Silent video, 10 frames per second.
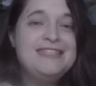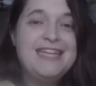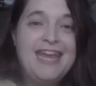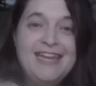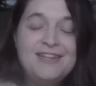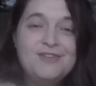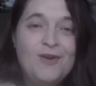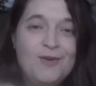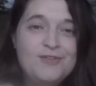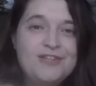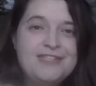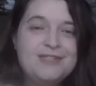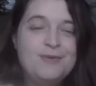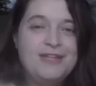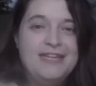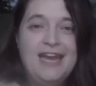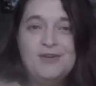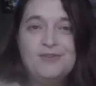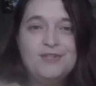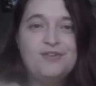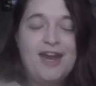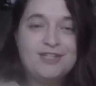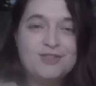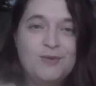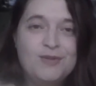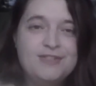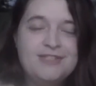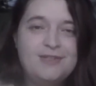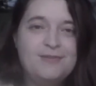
take in all this, well, he had a real crash course. I